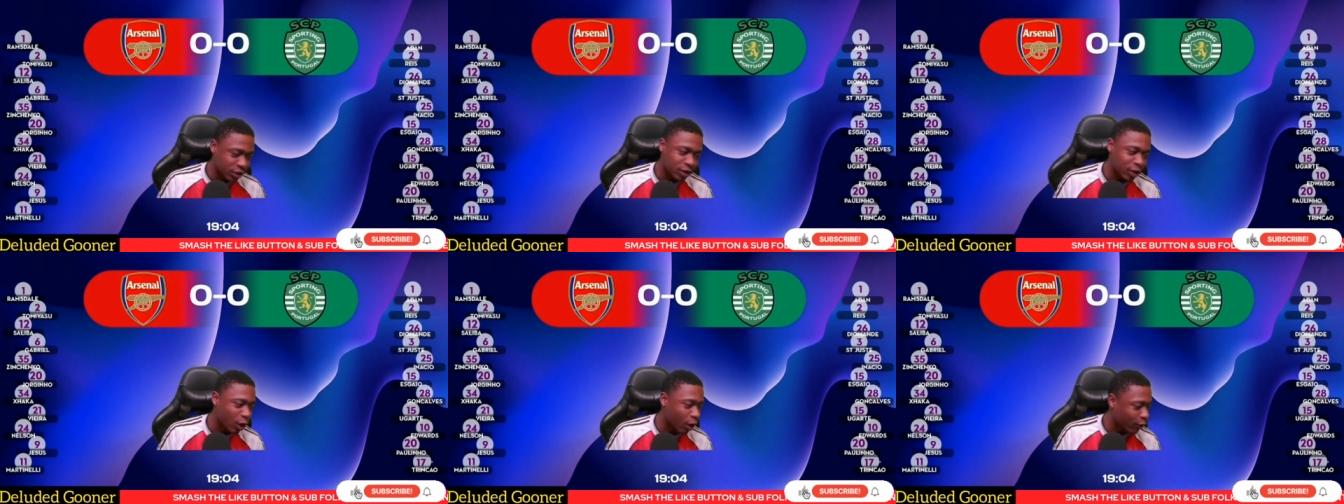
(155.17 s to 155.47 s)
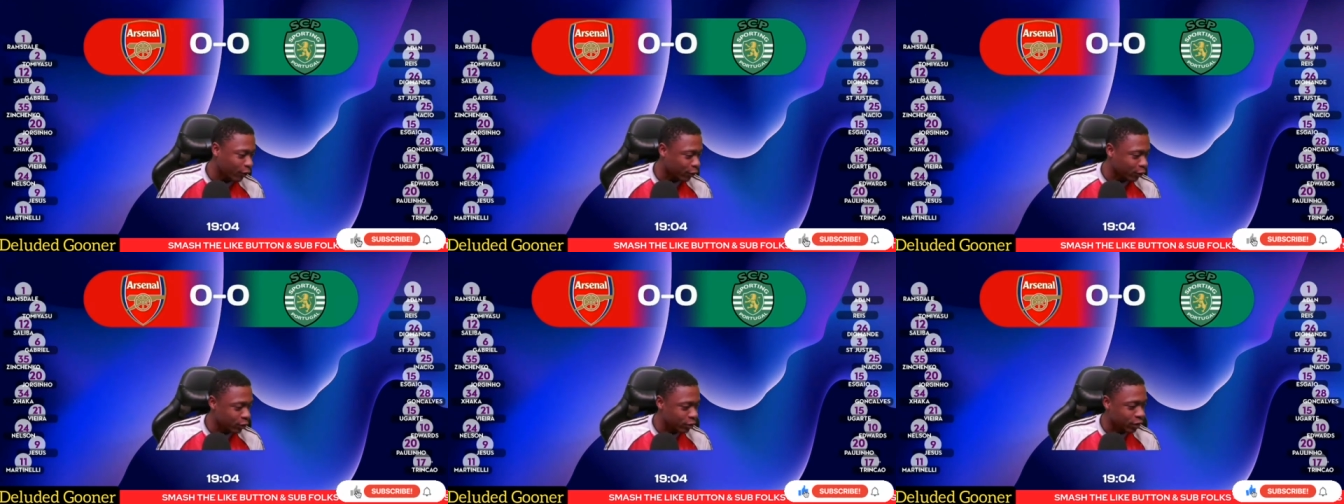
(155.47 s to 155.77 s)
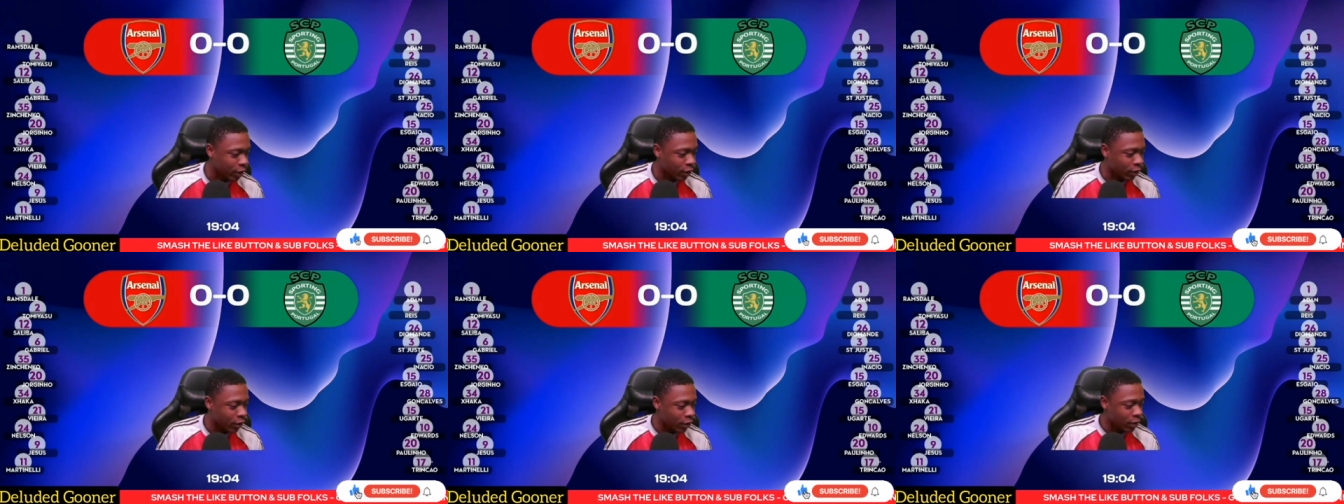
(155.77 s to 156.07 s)
It's long for
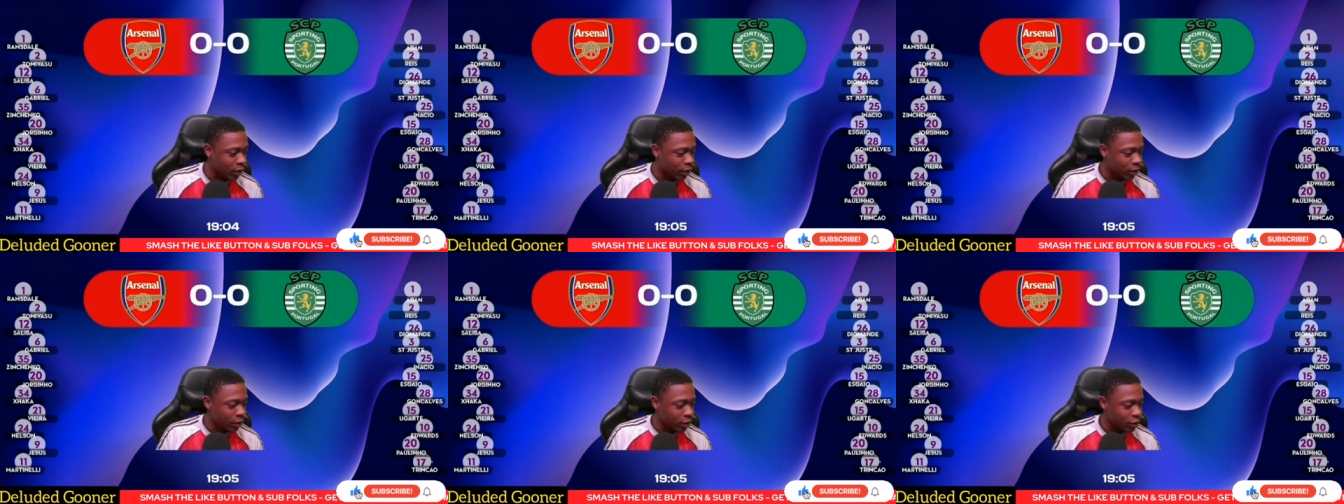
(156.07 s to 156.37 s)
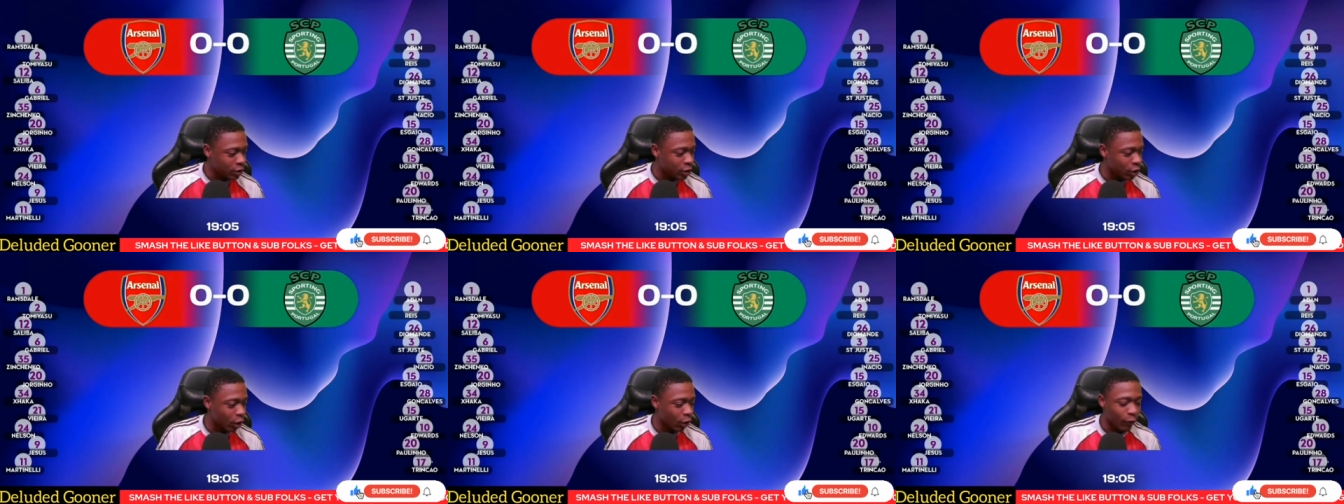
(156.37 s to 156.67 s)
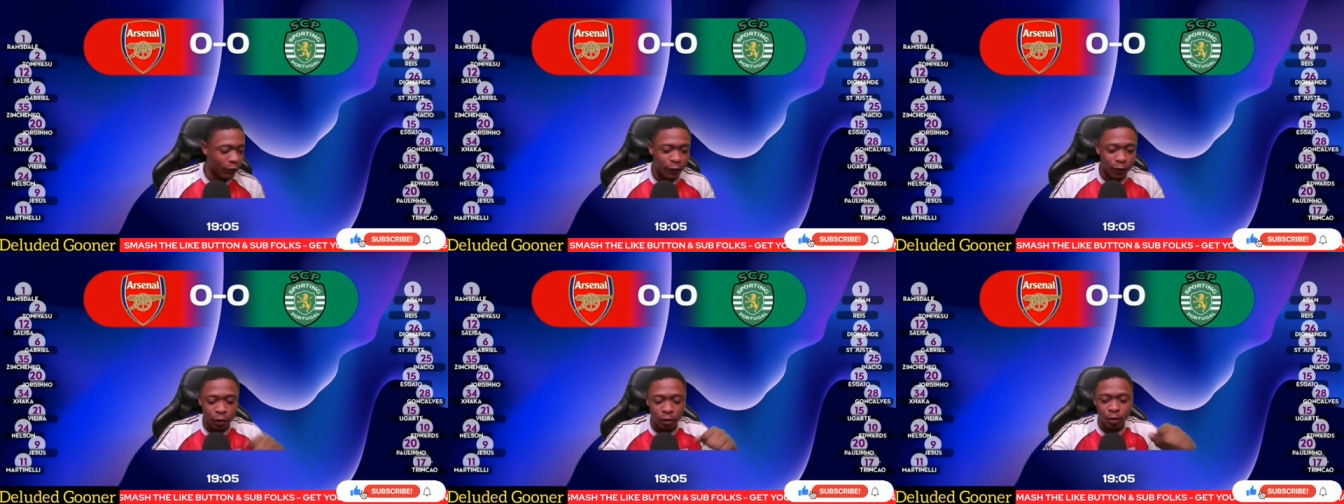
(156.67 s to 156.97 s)
you now. It's
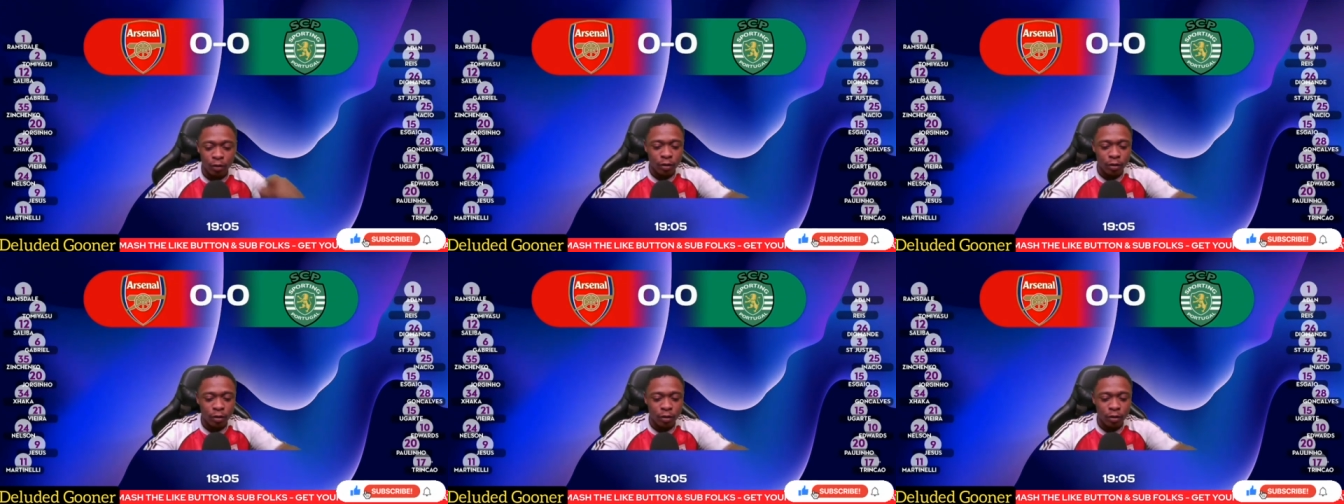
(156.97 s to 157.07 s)
long for you.